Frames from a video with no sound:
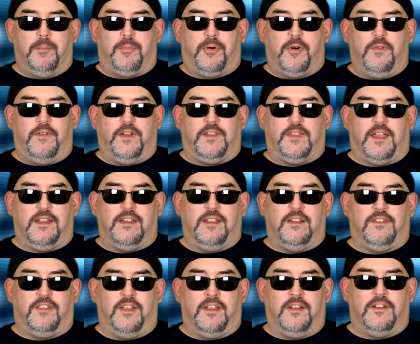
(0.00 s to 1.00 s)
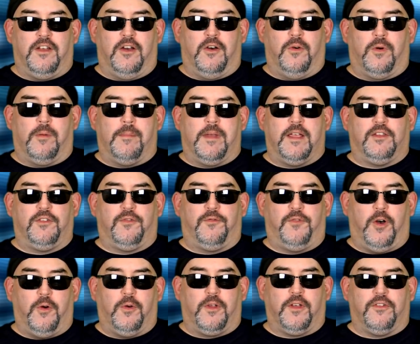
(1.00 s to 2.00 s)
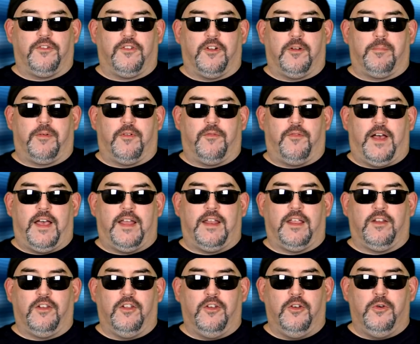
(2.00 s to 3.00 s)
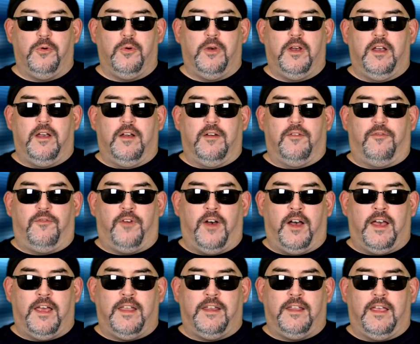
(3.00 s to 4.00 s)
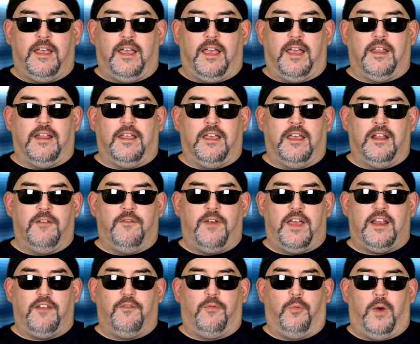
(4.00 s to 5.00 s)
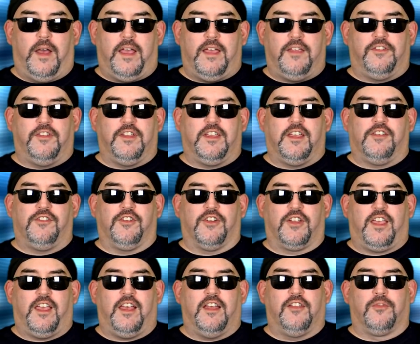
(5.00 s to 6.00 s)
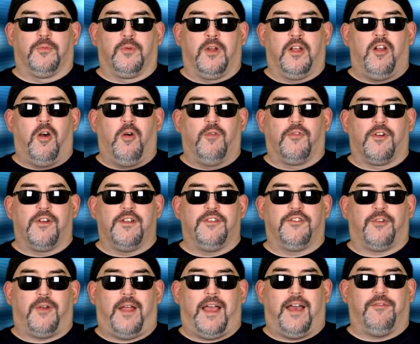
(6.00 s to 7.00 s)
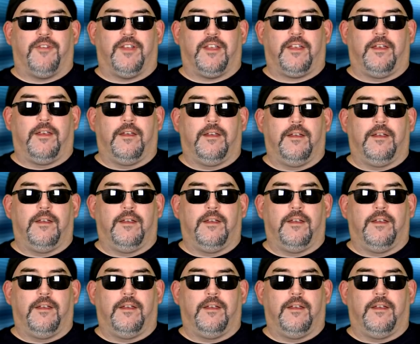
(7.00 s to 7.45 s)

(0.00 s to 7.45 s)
proving that Nintendo remains focused on providing new, fun, and innovative ways to get your kids run over in traffic.